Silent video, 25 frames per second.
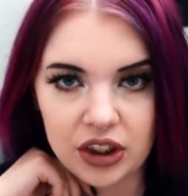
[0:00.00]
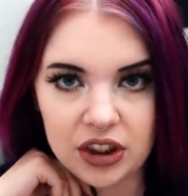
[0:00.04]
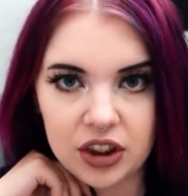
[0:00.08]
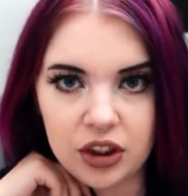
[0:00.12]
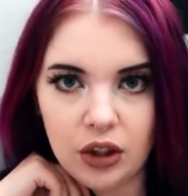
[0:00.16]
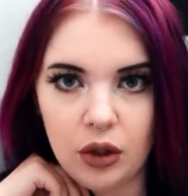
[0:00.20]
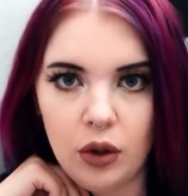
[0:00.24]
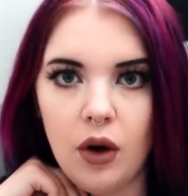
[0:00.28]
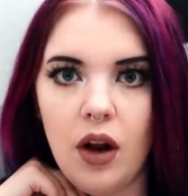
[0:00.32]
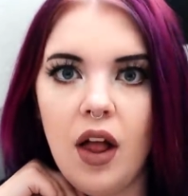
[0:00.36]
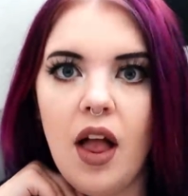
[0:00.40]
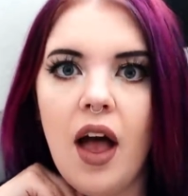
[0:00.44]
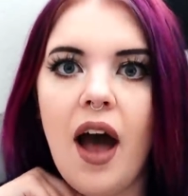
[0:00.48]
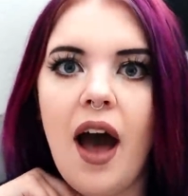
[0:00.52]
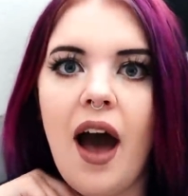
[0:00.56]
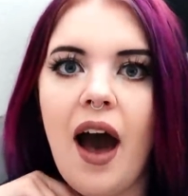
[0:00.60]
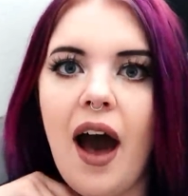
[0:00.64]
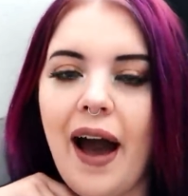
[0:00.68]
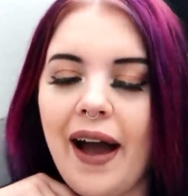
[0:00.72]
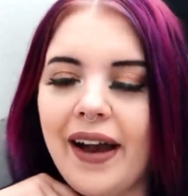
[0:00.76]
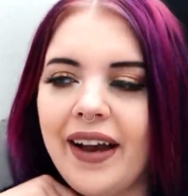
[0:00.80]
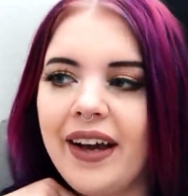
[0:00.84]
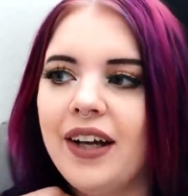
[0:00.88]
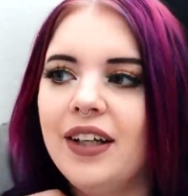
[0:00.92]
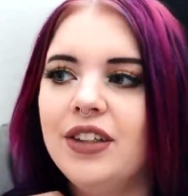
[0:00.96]
So
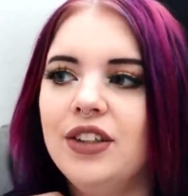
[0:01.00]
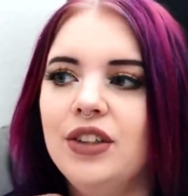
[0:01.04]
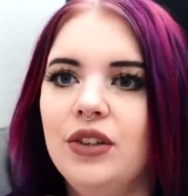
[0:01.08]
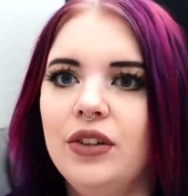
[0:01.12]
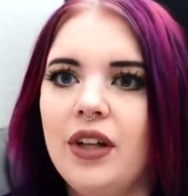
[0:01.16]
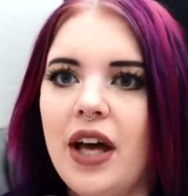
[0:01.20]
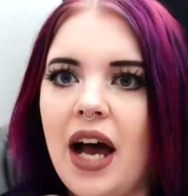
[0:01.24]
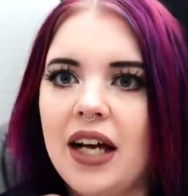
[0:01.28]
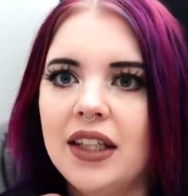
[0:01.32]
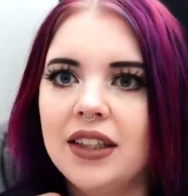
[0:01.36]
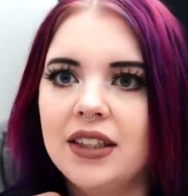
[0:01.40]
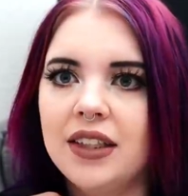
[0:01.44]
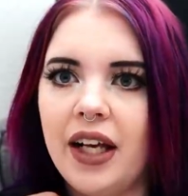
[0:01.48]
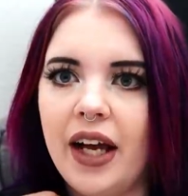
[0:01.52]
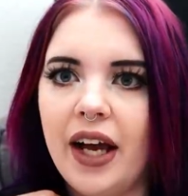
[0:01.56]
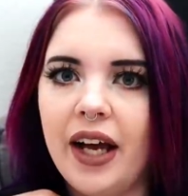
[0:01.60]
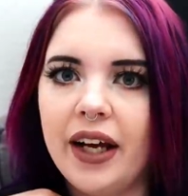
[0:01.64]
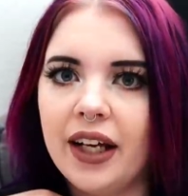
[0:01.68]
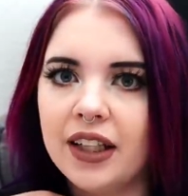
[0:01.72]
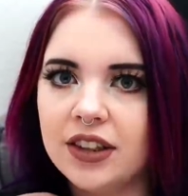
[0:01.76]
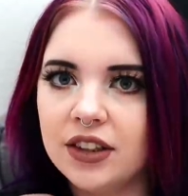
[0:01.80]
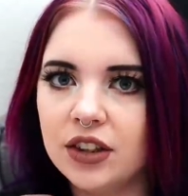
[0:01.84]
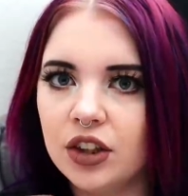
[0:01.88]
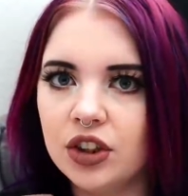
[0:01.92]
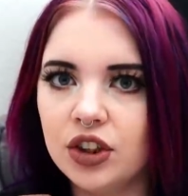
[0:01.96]
I got to do that today. I
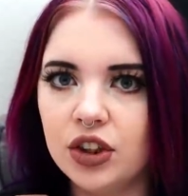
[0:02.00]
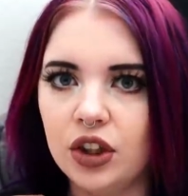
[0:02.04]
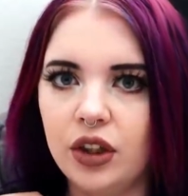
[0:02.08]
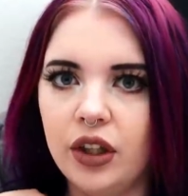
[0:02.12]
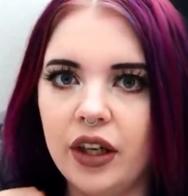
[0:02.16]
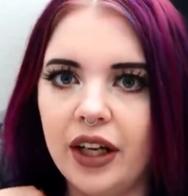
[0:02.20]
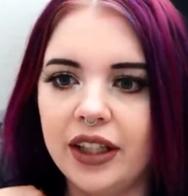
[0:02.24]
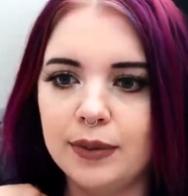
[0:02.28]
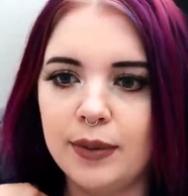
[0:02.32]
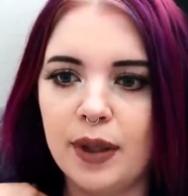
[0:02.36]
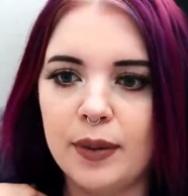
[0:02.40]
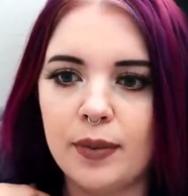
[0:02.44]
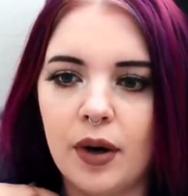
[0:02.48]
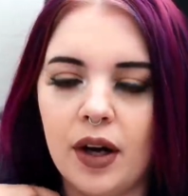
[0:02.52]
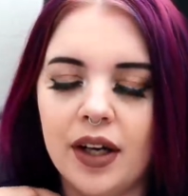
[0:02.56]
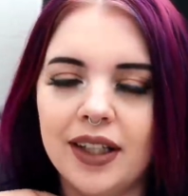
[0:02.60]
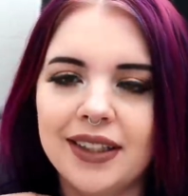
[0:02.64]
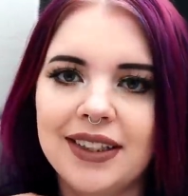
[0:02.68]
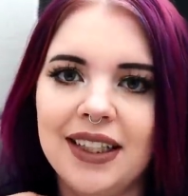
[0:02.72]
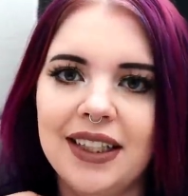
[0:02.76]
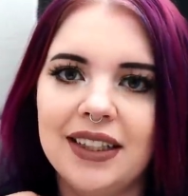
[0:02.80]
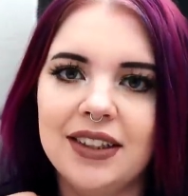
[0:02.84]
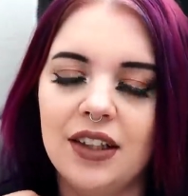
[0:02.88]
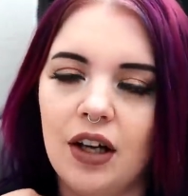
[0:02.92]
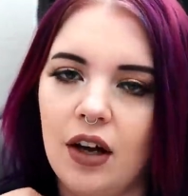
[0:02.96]
guess I'll show you guys my
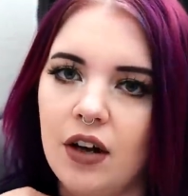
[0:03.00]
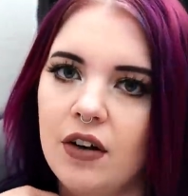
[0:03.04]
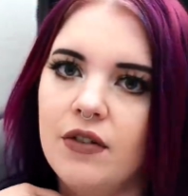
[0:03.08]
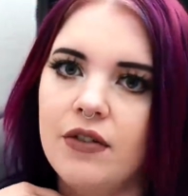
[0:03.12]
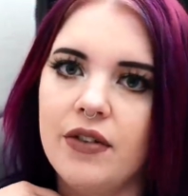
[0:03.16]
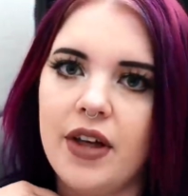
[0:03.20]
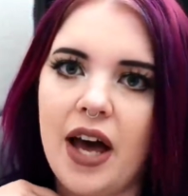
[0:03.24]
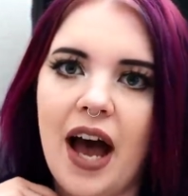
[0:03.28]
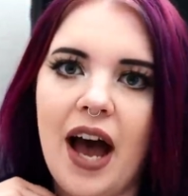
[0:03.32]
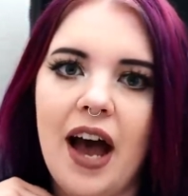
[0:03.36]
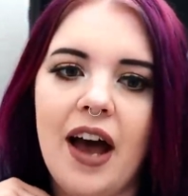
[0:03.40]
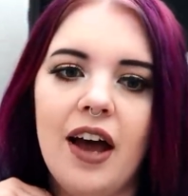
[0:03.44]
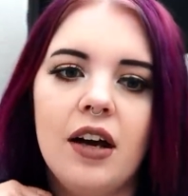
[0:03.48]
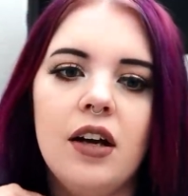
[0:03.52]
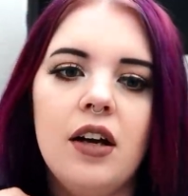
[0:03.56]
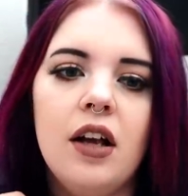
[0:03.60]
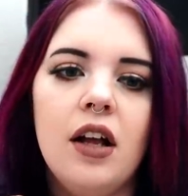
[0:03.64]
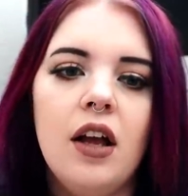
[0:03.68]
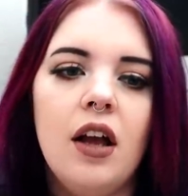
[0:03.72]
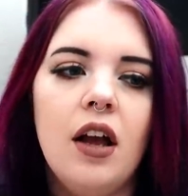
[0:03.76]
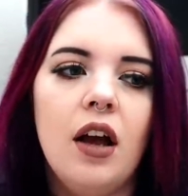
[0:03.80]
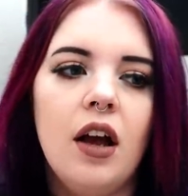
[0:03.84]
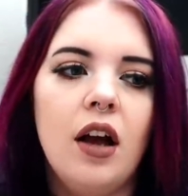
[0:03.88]
process of that.